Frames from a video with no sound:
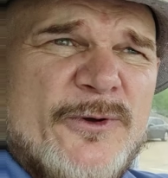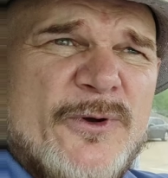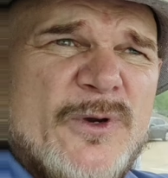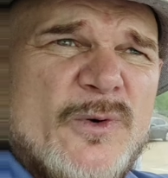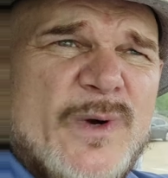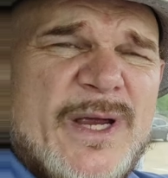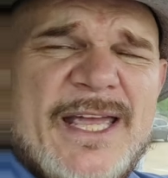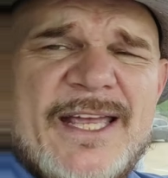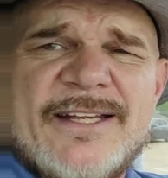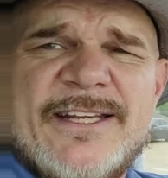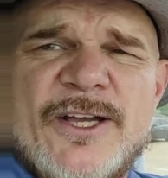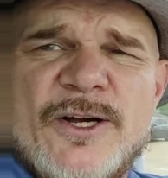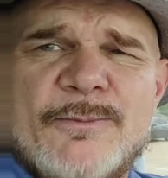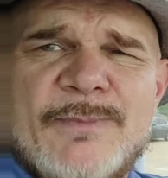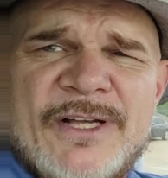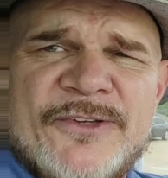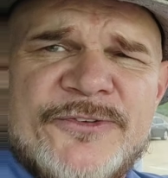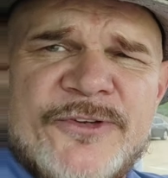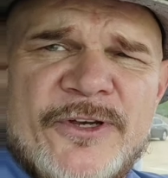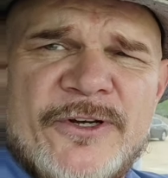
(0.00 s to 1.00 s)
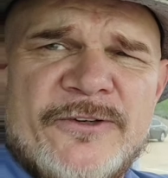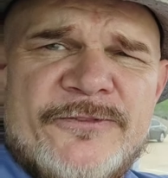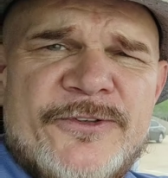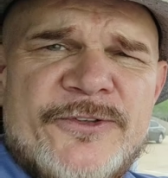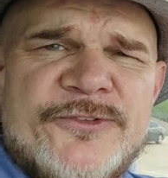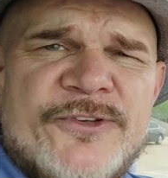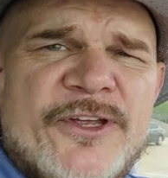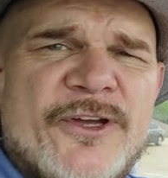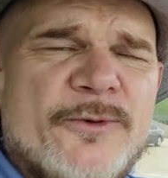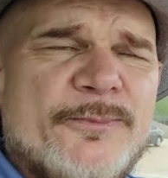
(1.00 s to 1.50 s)
the only way I can help
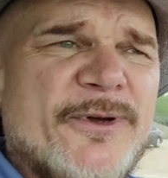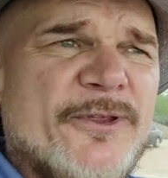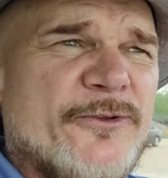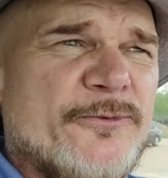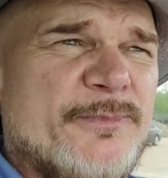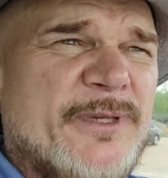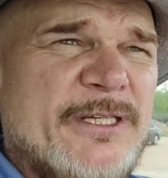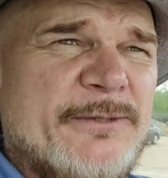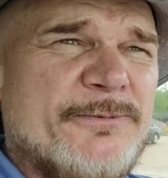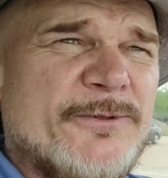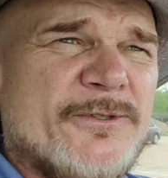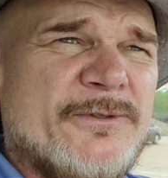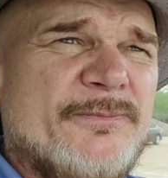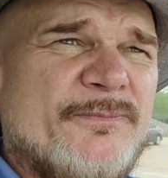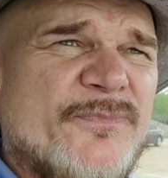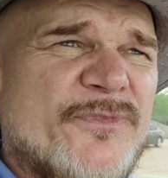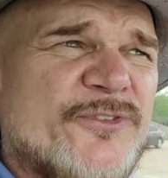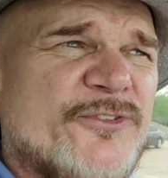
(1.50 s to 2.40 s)
myself is to help other people.